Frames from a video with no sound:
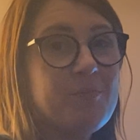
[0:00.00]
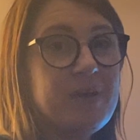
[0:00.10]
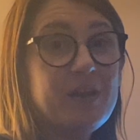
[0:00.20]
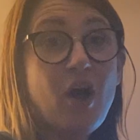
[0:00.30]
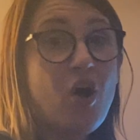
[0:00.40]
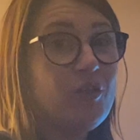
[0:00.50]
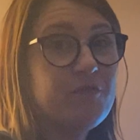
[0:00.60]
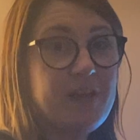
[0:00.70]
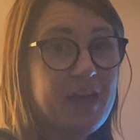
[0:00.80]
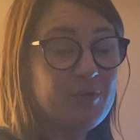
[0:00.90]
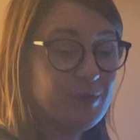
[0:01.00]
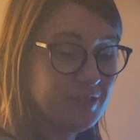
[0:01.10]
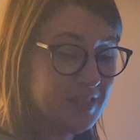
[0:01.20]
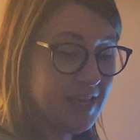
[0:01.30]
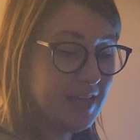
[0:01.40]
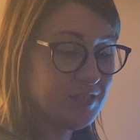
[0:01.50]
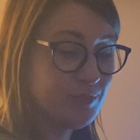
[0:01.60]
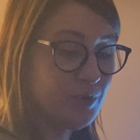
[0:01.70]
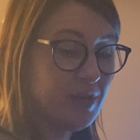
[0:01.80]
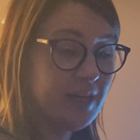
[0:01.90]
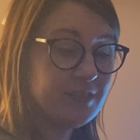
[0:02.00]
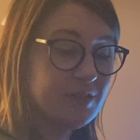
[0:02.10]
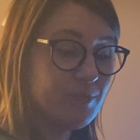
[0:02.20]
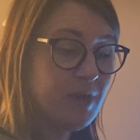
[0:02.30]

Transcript: in all of the animals in the animal kingdom.